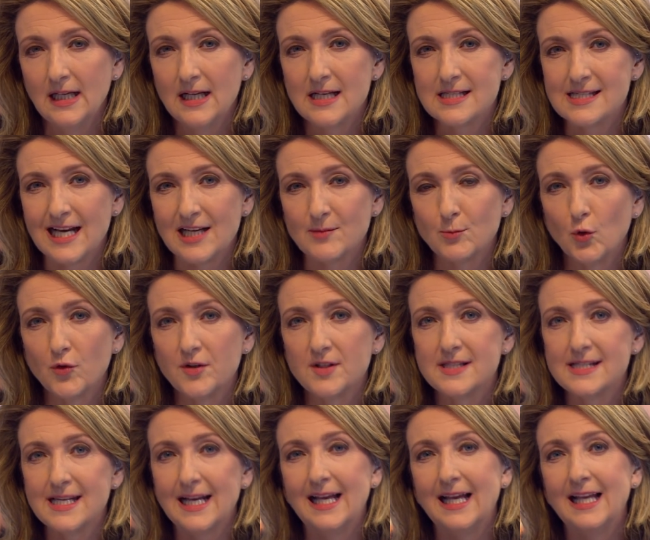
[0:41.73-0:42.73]
has had more than
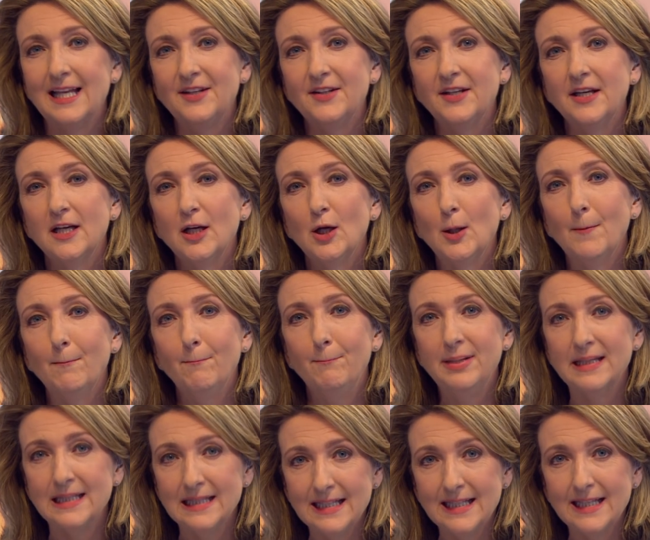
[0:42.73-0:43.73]
10
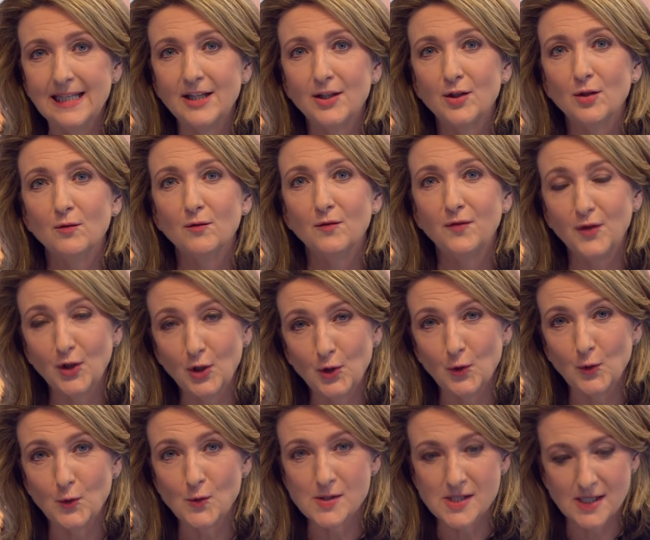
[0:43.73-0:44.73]
billion
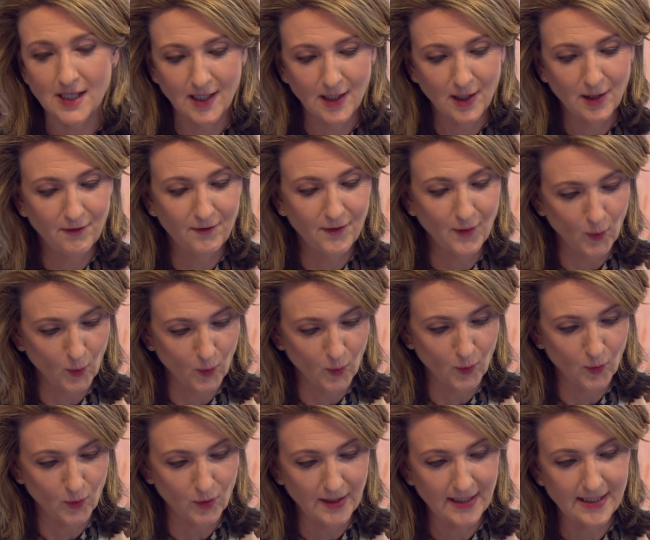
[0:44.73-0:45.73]
views for
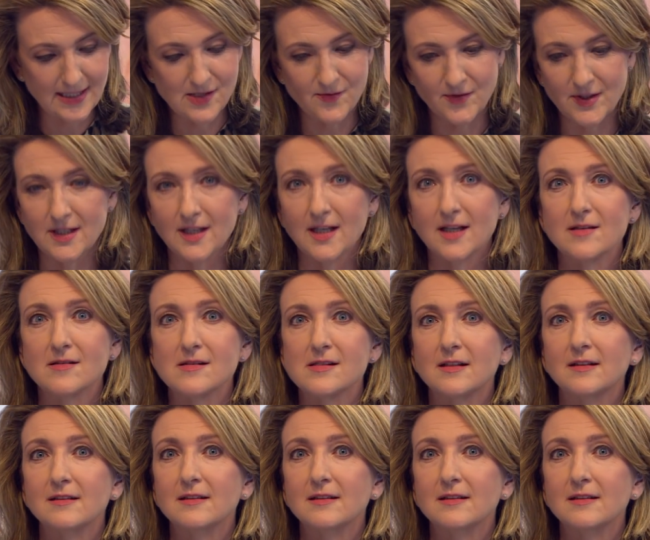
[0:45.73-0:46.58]
all his videos.